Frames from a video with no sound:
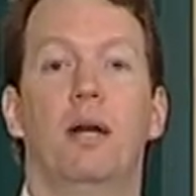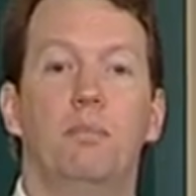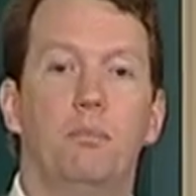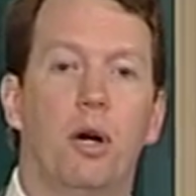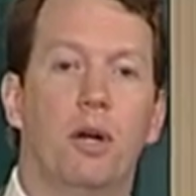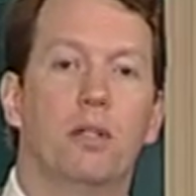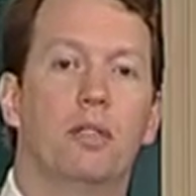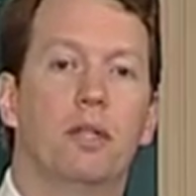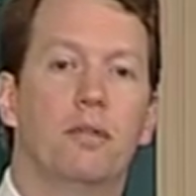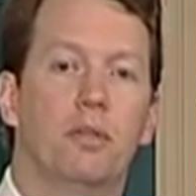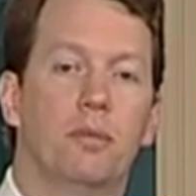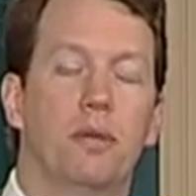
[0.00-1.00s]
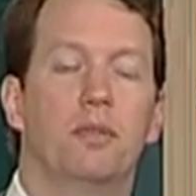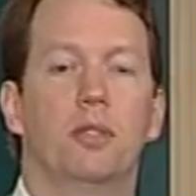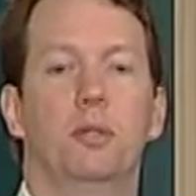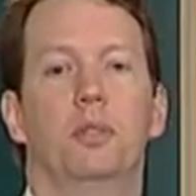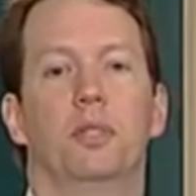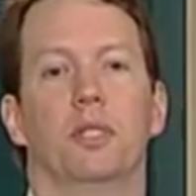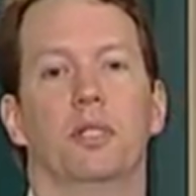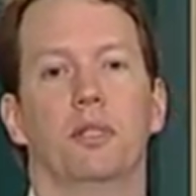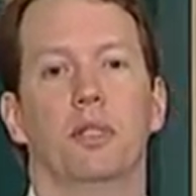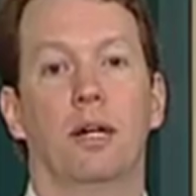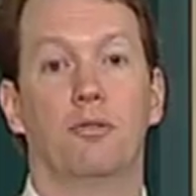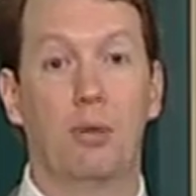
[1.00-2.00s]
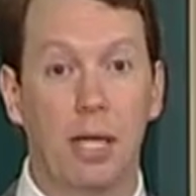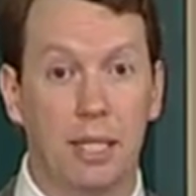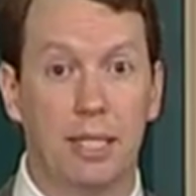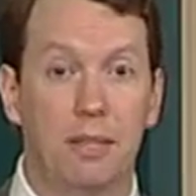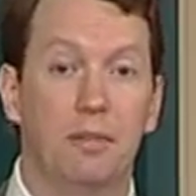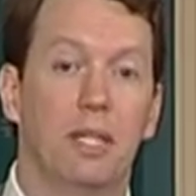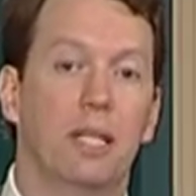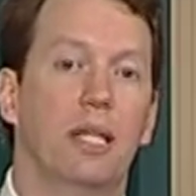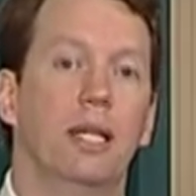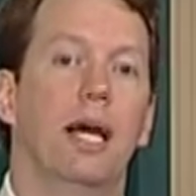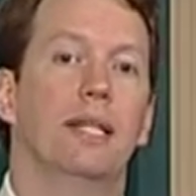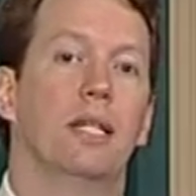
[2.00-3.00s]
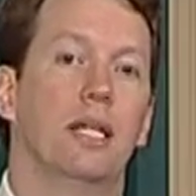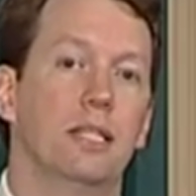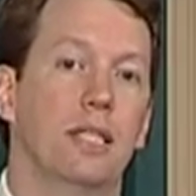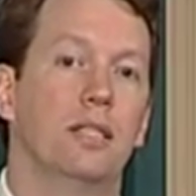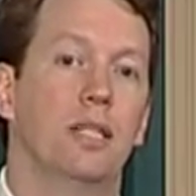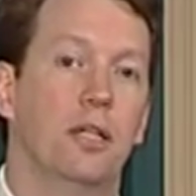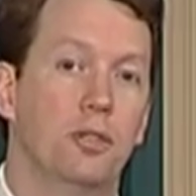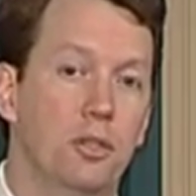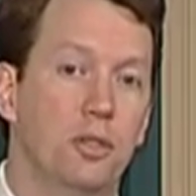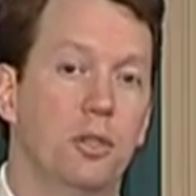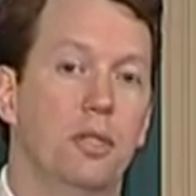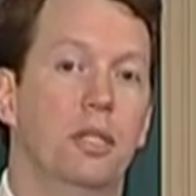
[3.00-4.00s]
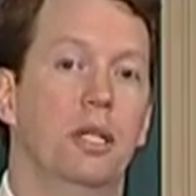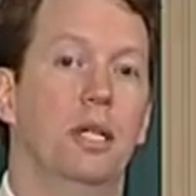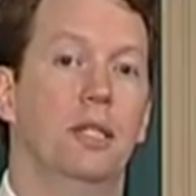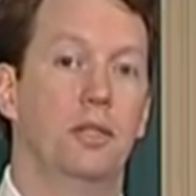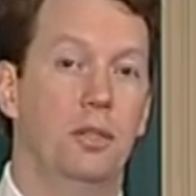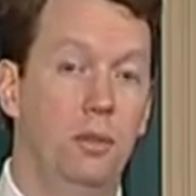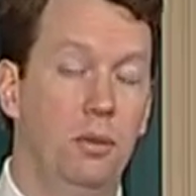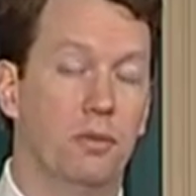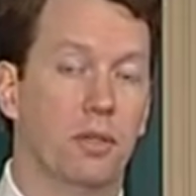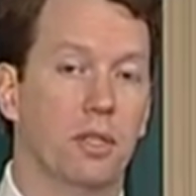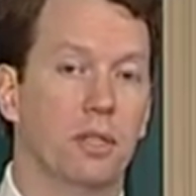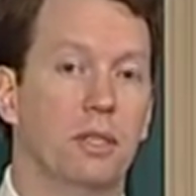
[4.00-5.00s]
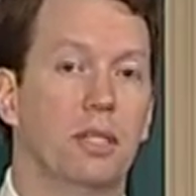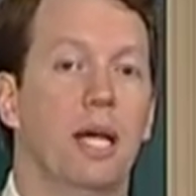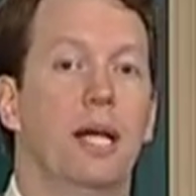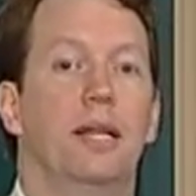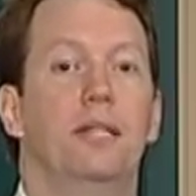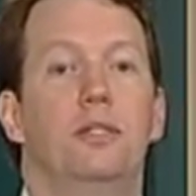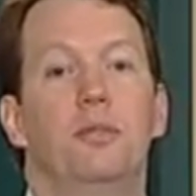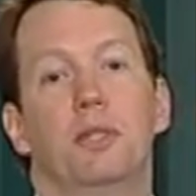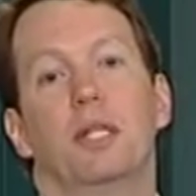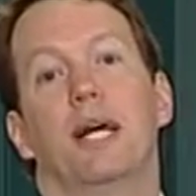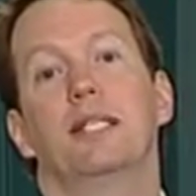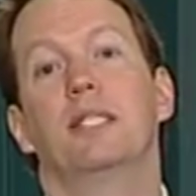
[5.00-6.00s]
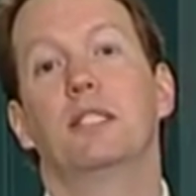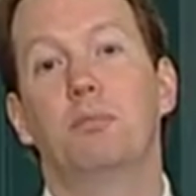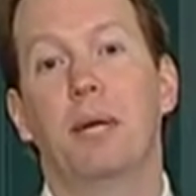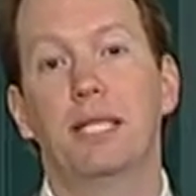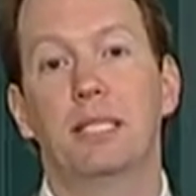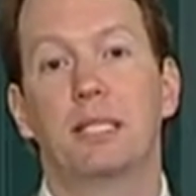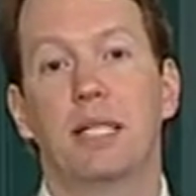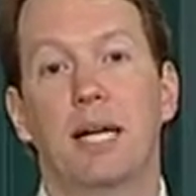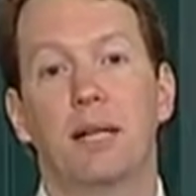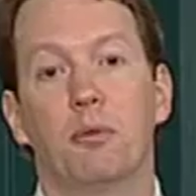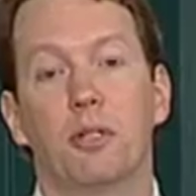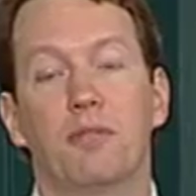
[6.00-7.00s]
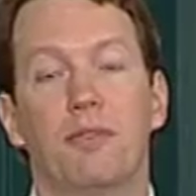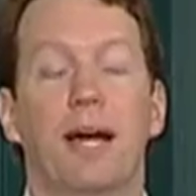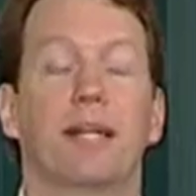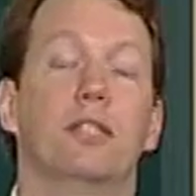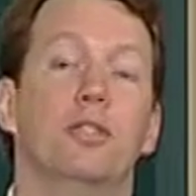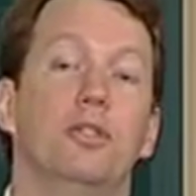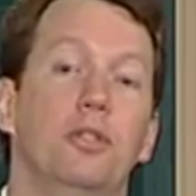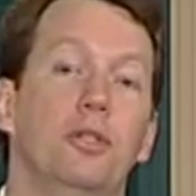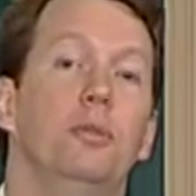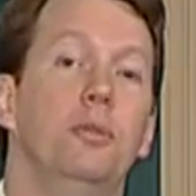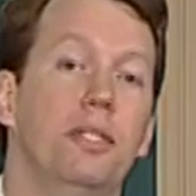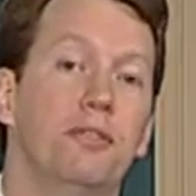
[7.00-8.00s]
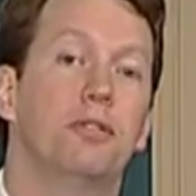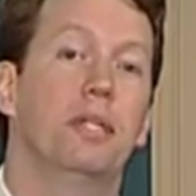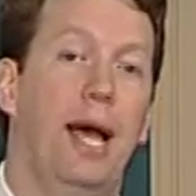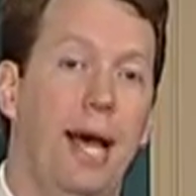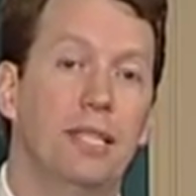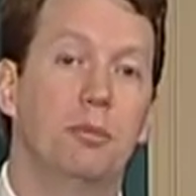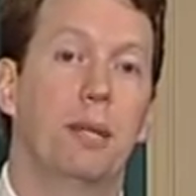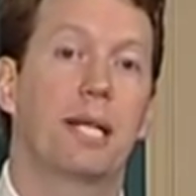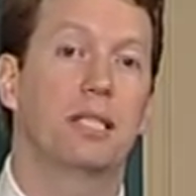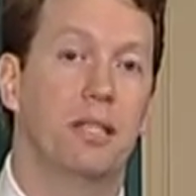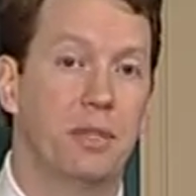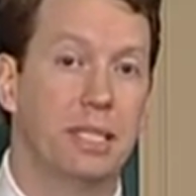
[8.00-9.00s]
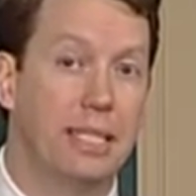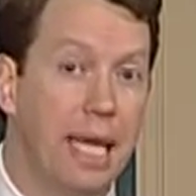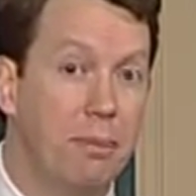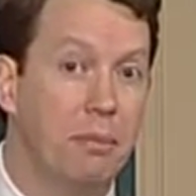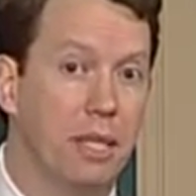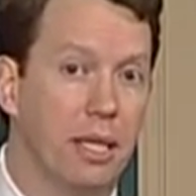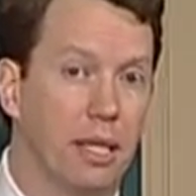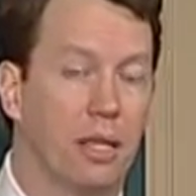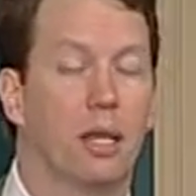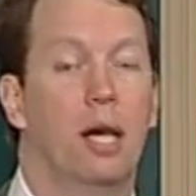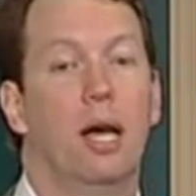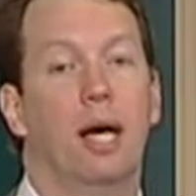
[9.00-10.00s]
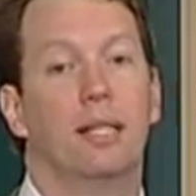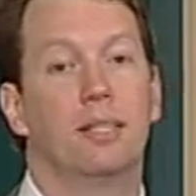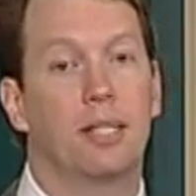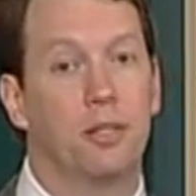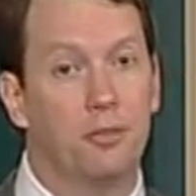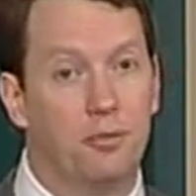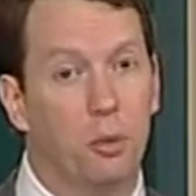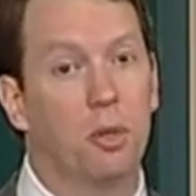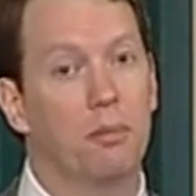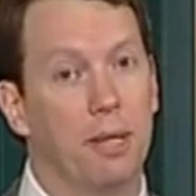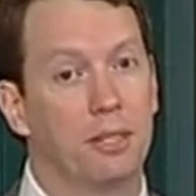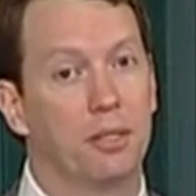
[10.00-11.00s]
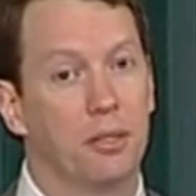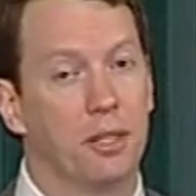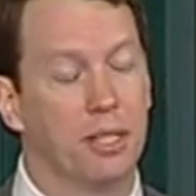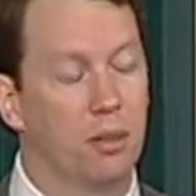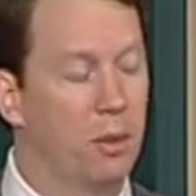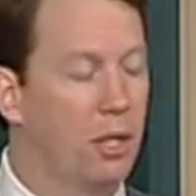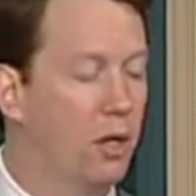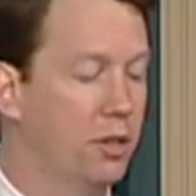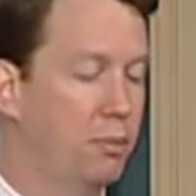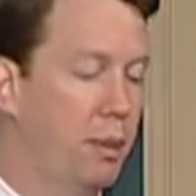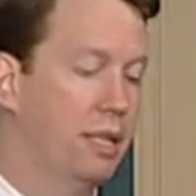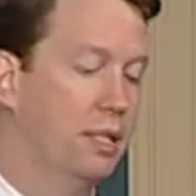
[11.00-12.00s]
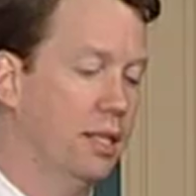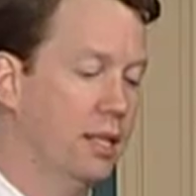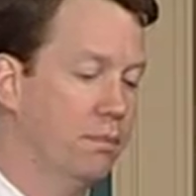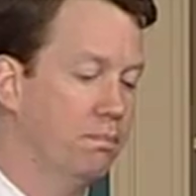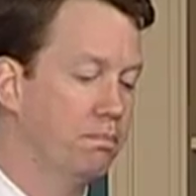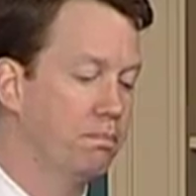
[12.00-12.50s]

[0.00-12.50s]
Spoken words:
Part of the revolution of relativity, as Einstein understood the universe, is to realize that space and time are in fact two different aspects of the same thing, a single four-dimensional thing that we call space-time.